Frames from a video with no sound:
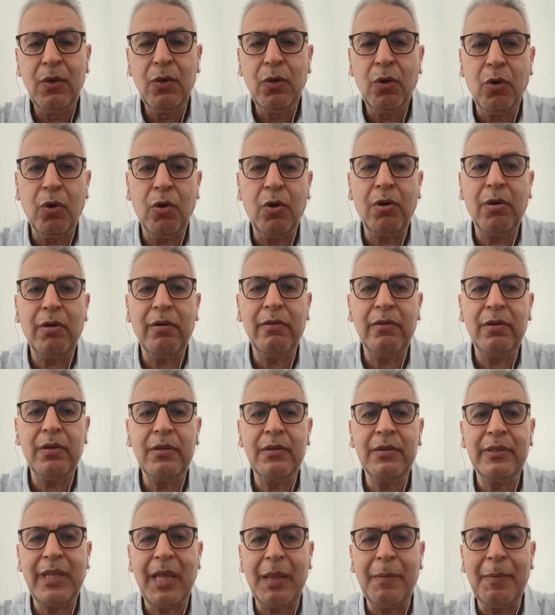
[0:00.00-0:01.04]
Or
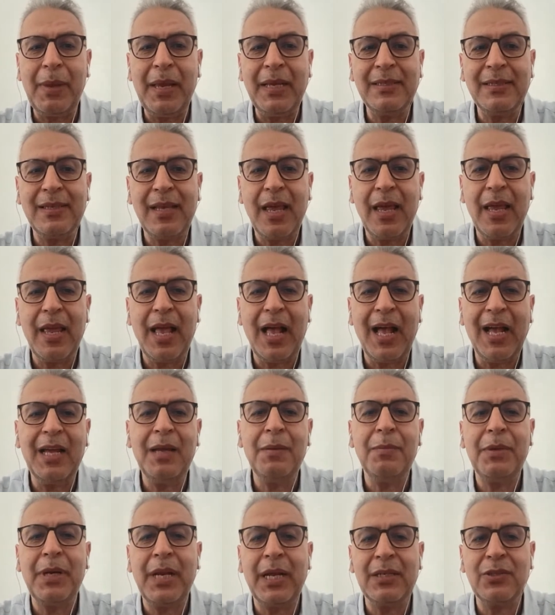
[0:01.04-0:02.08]
they may say, I
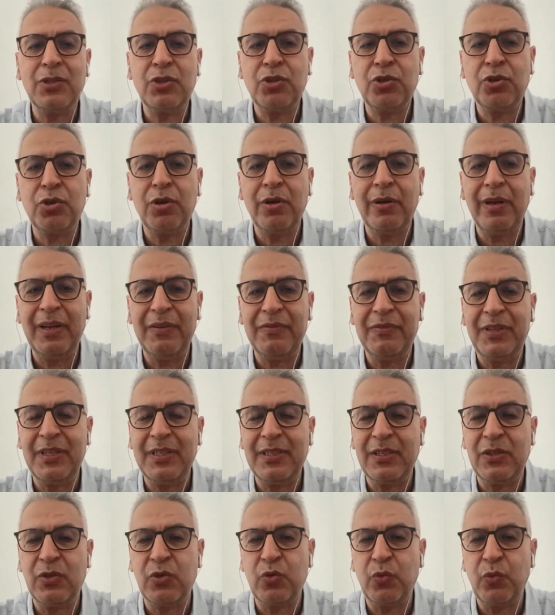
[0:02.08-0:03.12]
am not sure if
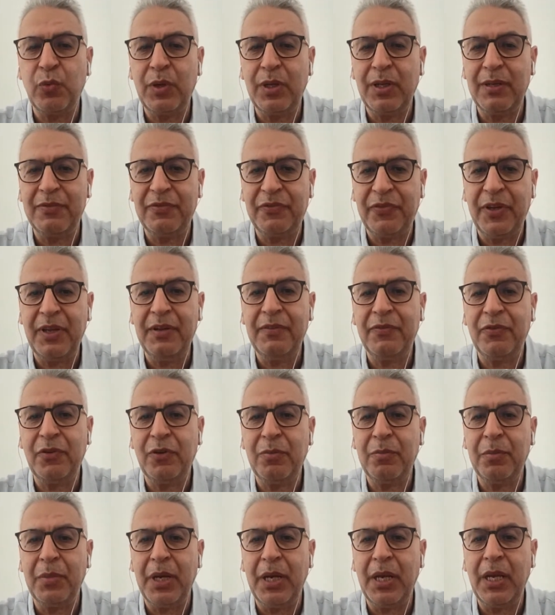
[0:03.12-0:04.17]
this is a real fit for
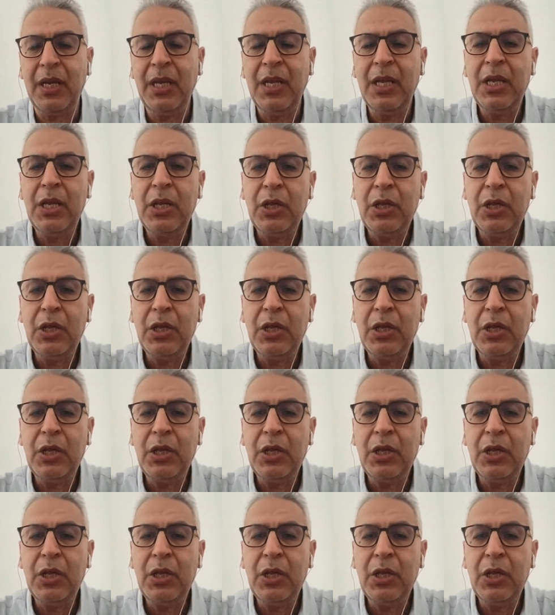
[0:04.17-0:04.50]
me.